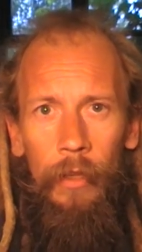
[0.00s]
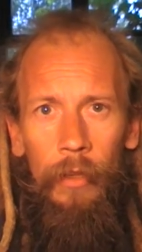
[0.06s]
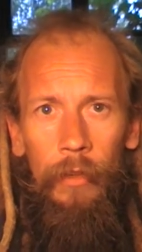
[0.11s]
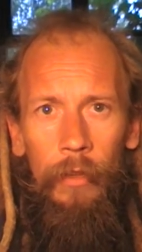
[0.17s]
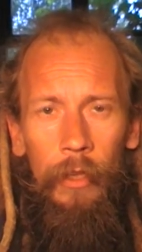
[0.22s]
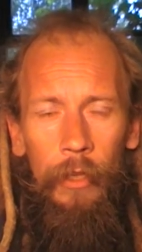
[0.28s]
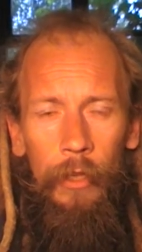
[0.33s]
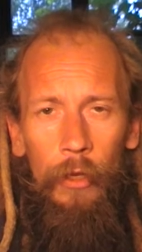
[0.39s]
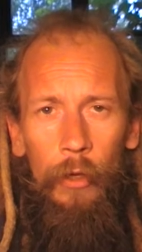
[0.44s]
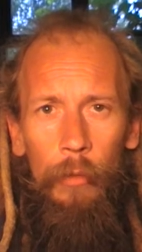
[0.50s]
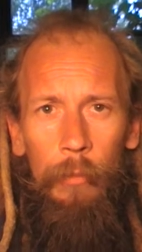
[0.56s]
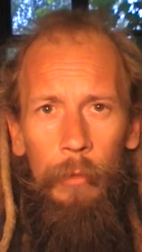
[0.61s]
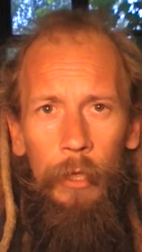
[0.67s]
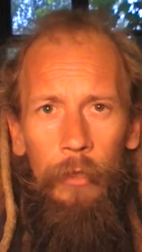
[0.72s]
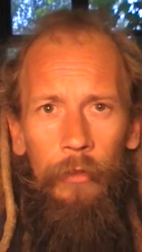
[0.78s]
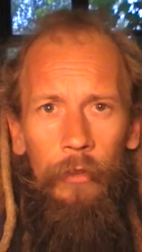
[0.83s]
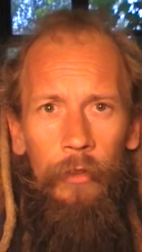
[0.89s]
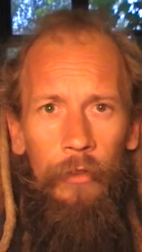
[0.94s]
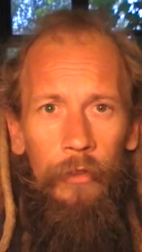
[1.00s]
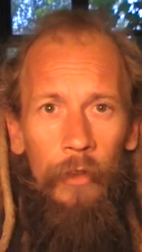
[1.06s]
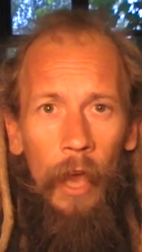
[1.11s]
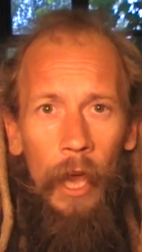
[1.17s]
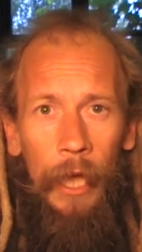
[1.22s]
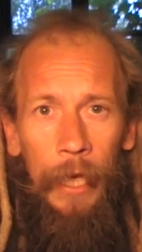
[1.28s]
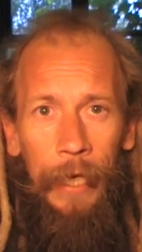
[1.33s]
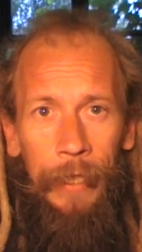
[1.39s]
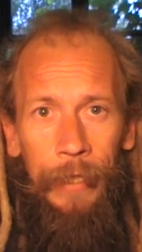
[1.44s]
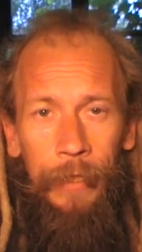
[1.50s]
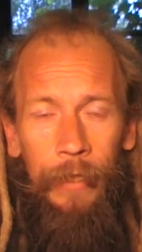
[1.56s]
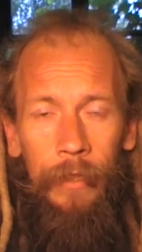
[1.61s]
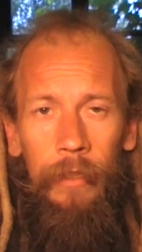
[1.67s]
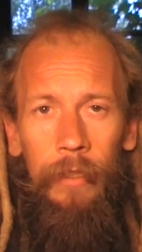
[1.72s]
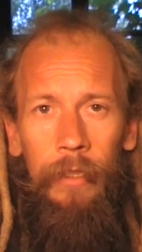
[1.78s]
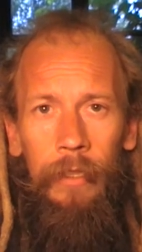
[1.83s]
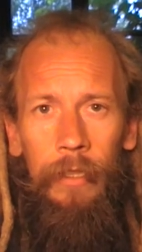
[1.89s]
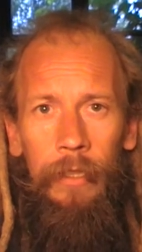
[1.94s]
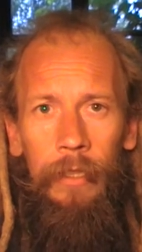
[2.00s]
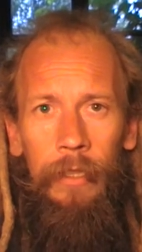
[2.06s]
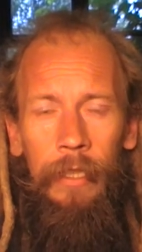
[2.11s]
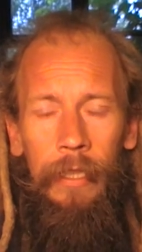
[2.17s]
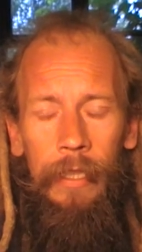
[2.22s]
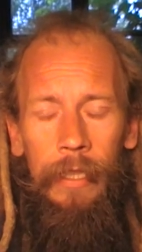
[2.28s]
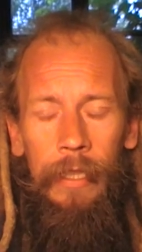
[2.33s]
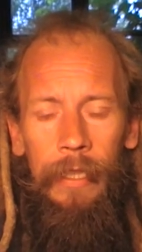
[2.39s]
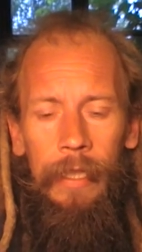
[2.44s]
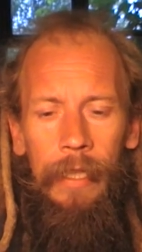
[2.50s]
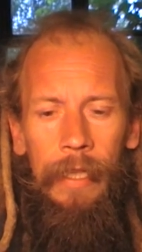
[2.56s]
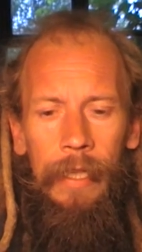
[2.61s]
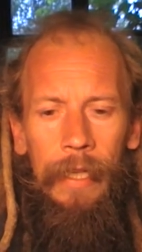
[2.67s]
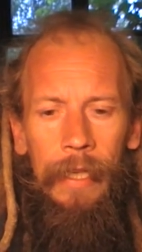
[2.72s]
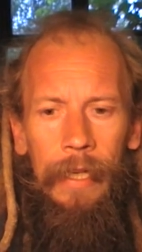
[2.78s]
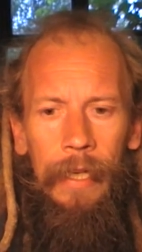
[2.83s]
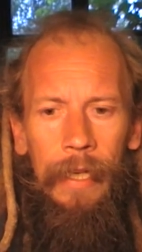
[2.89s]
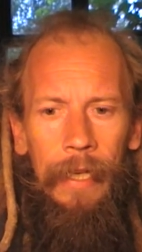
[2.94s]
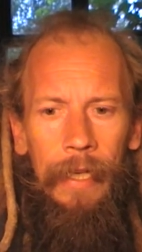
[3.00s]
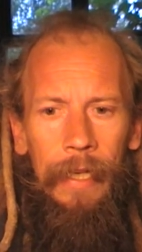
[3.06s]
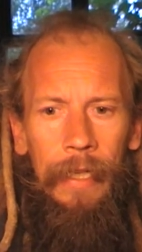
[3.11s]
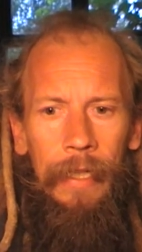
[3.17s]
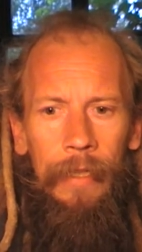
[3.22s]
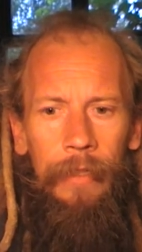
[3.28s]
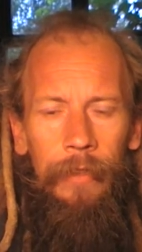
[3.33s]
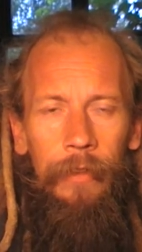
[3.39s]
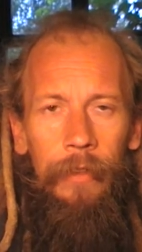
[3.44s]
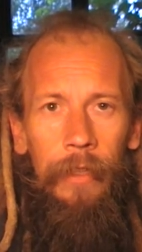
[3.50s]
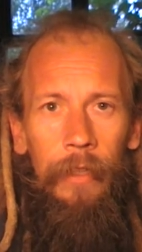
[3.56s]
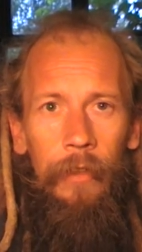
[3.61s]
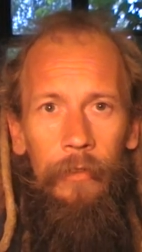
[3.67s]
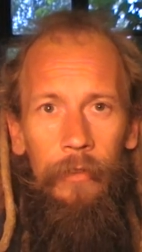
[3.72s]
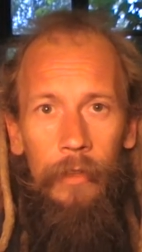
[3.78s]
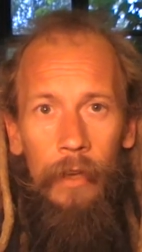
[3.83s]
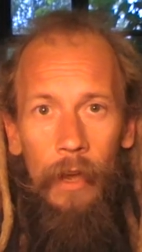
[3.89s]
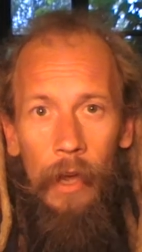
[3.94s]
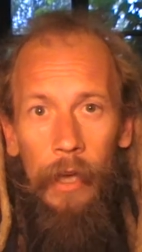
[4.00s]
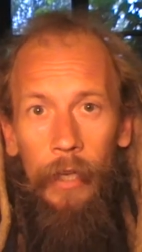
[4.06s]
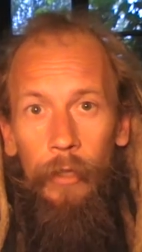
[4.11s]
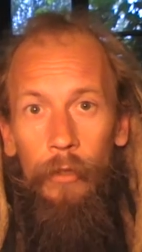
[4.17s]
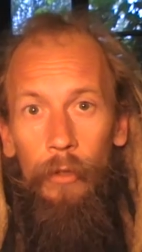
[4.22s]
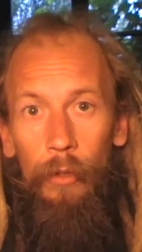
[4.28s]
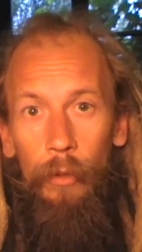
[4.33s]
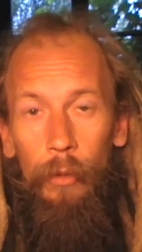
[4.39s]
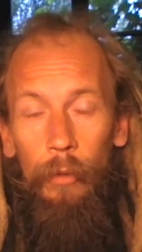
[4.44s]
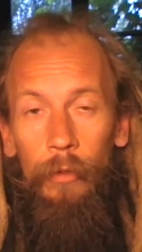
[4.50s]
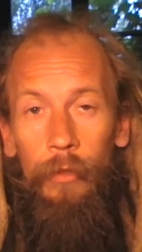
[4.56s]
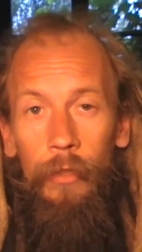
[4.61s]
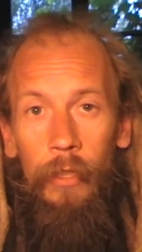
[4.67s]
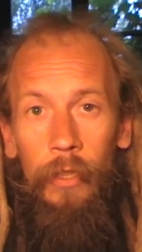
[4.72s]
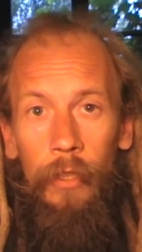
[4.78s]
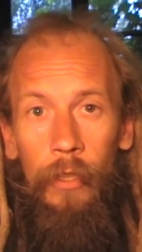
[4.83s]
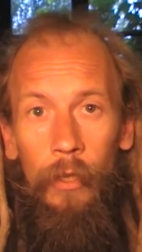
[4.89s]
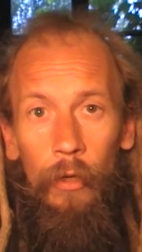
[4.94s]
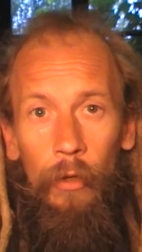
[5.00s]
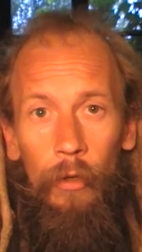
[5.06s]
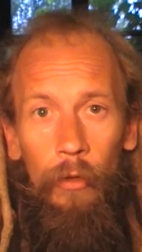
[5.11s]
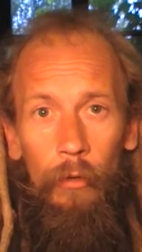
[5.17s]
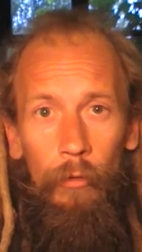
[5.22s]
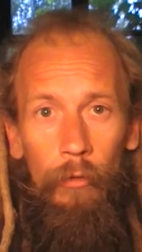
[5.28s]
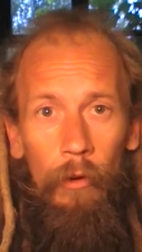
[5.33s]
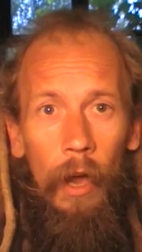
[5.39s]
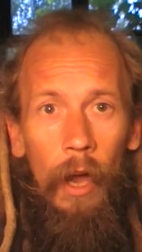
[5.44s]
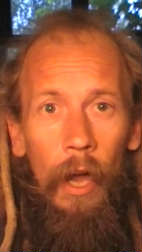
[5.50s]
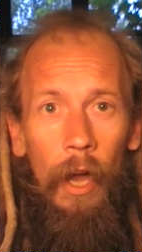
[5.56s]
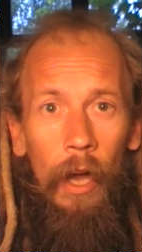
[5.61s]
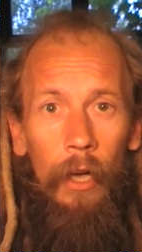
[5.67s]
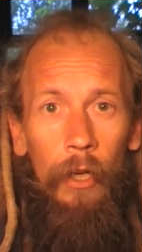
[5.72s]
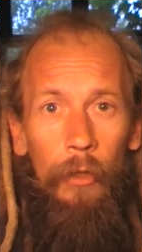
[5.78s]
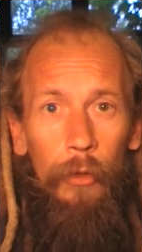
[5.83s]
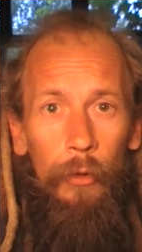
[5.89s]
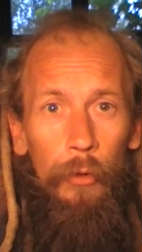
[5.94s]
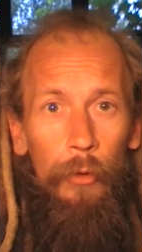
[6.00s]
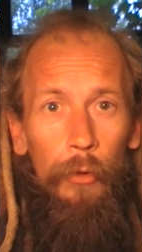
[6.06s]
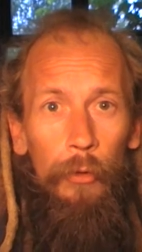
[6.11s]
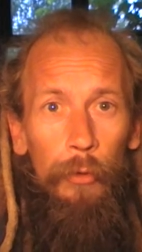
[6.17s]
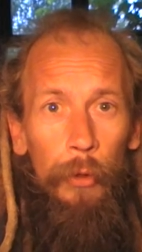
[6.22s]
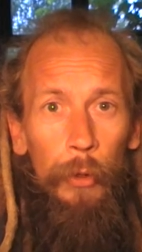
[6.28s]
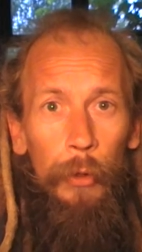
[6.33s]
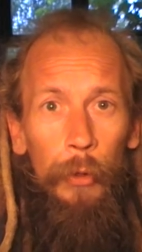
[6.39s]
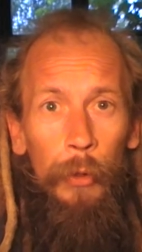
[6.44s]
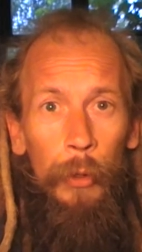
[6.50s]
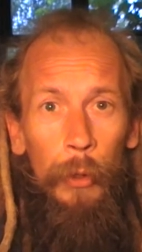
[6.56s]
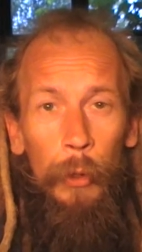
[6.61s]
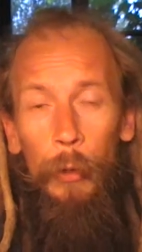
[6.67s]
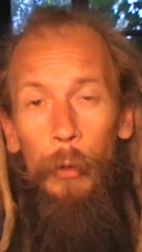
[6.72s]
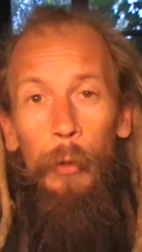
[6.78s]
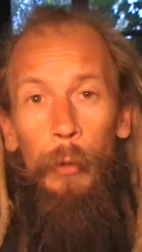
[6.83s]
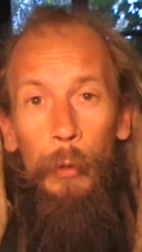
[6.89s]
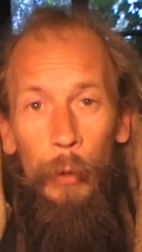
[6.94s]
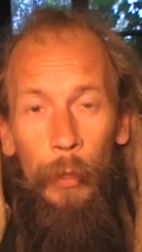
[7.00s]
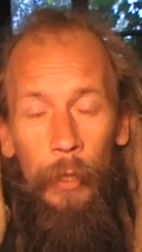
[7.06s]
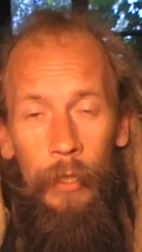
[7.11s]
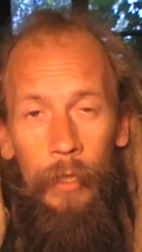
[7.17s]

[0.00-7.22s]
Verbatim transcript: the human design and this guy called Ra Uru Hu.